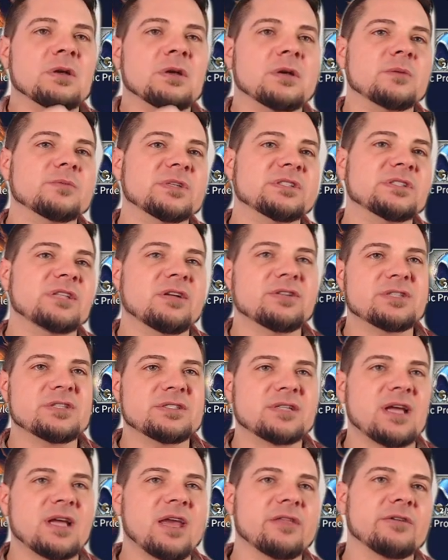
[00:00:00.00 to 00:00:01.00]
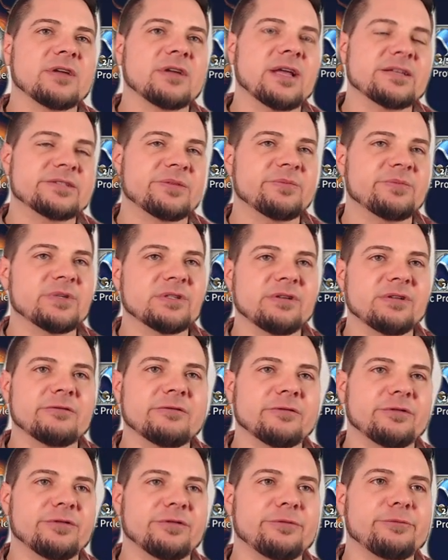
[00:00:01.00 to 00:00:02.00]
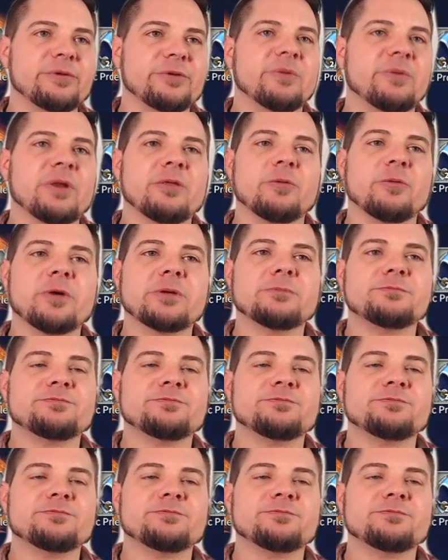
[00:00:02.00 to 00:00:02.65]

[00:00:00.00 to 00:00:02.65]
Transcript: Intelligence gathering has to be level 3, by the way.